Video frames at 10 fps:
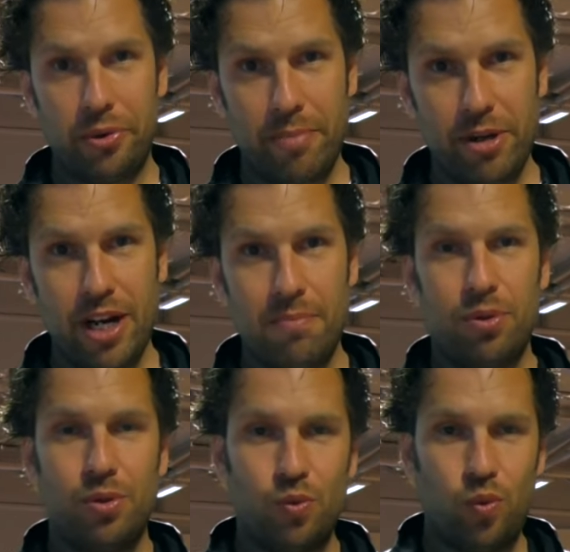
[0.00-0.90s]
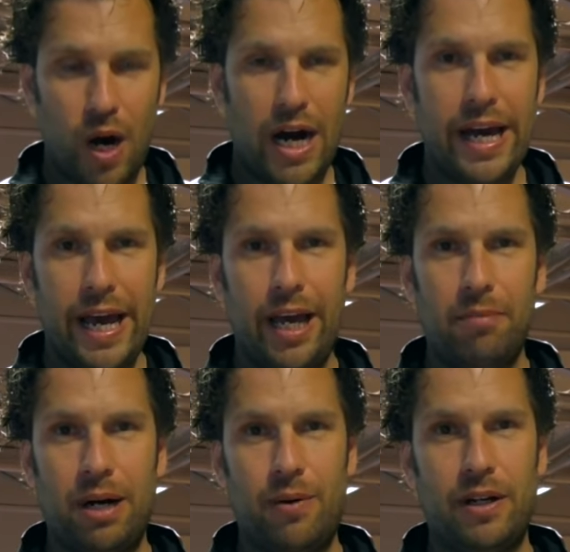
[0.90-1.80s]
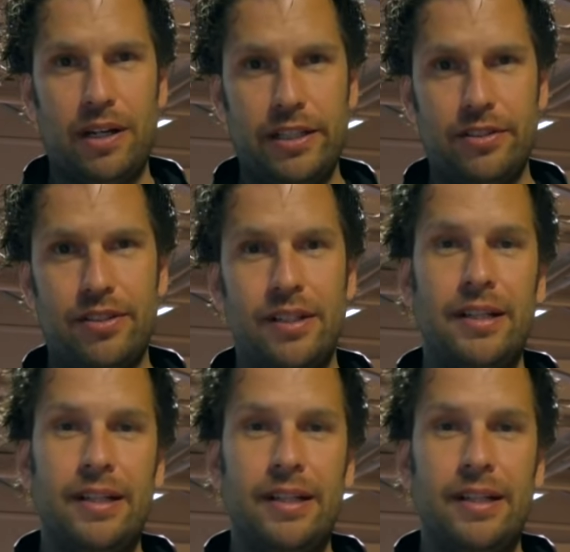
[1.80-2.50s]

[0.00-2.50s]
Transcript: to wrap it up, why hang power cleans?